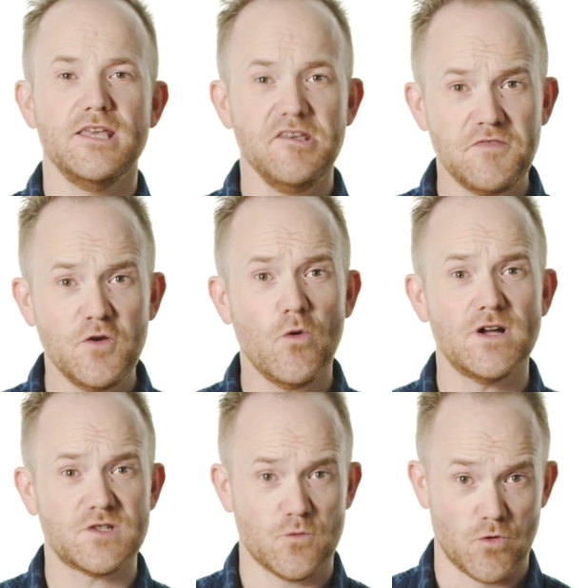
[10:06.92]
If you
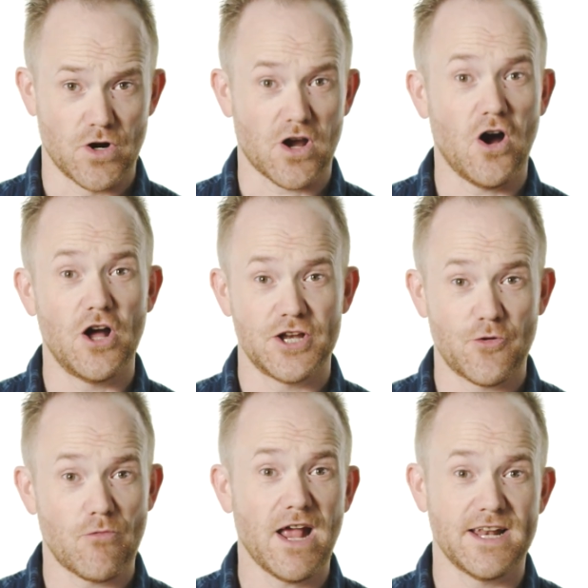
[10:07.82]
want to work on your
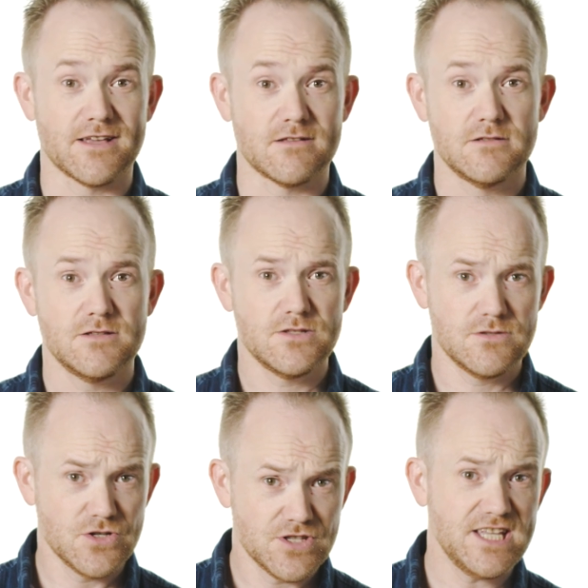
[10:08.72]
writing,
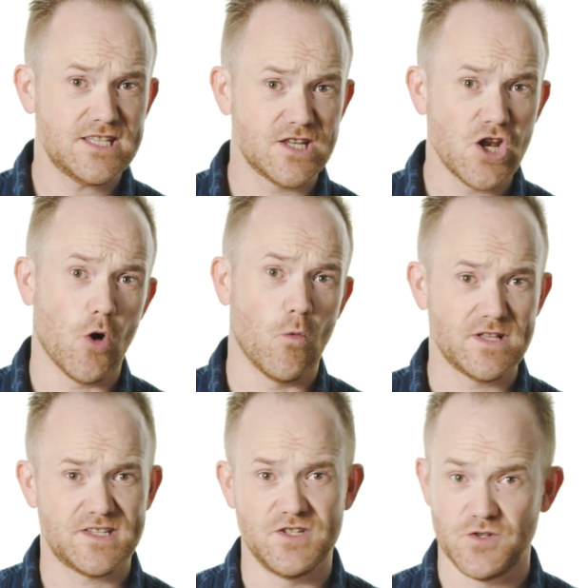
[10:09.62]
you'll need to know
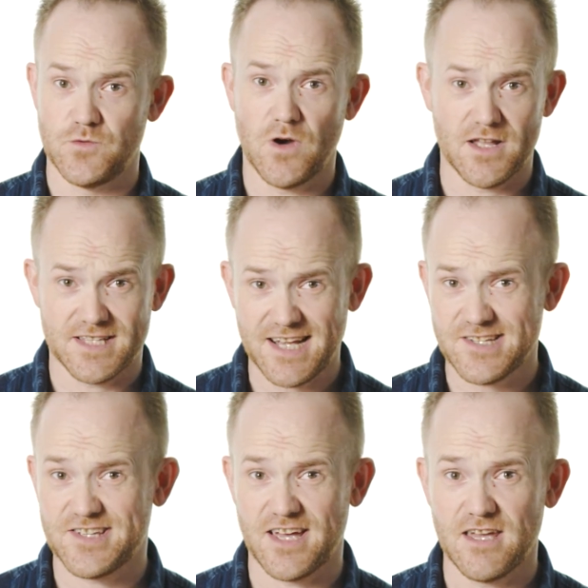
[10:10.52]
what to do on
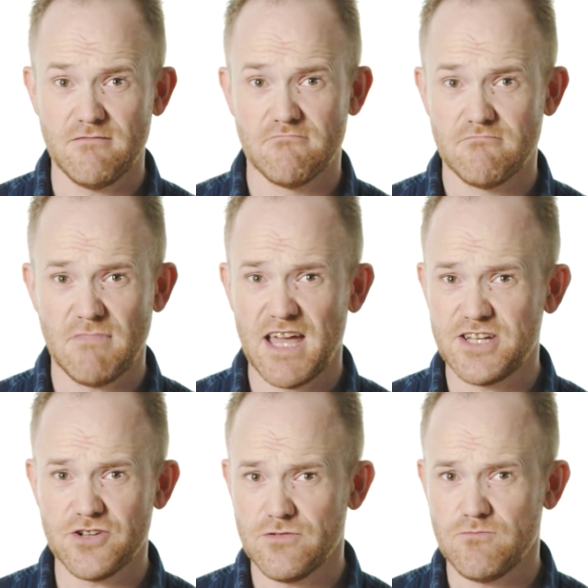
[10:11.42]
test day, and
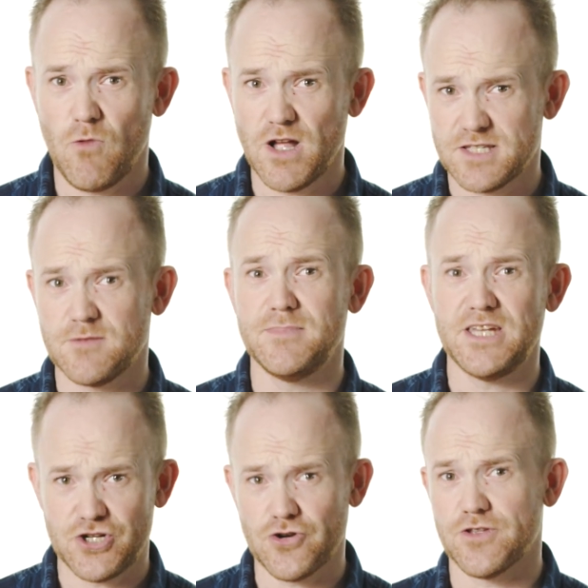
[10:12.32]
you'll want to be
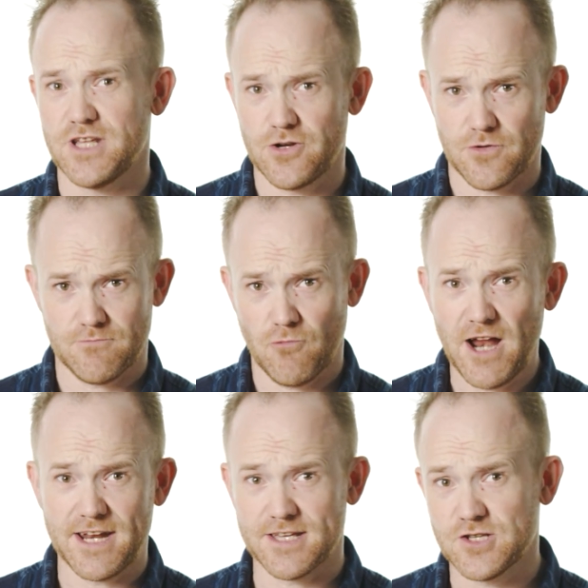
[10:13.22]
sure that your
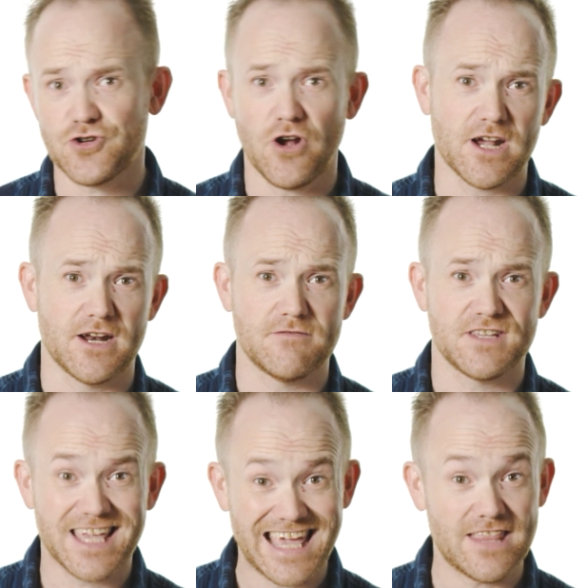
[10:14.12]
writing is strong enough to
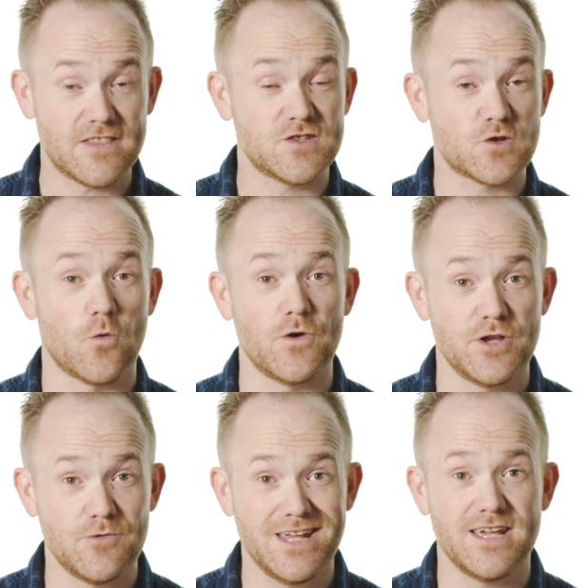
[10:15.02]
get the score
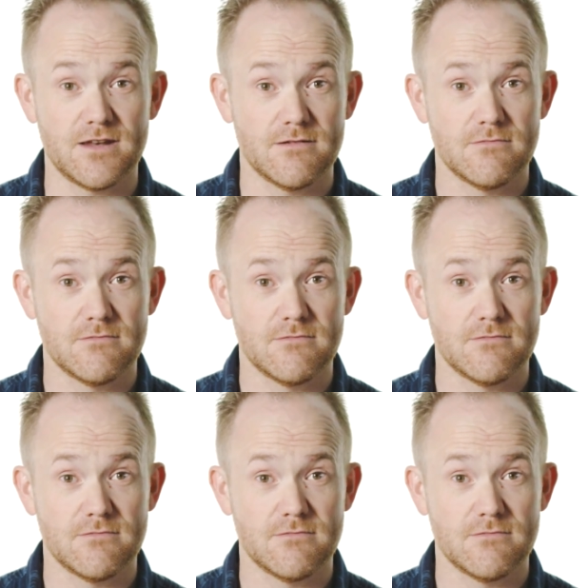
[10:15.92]
you need.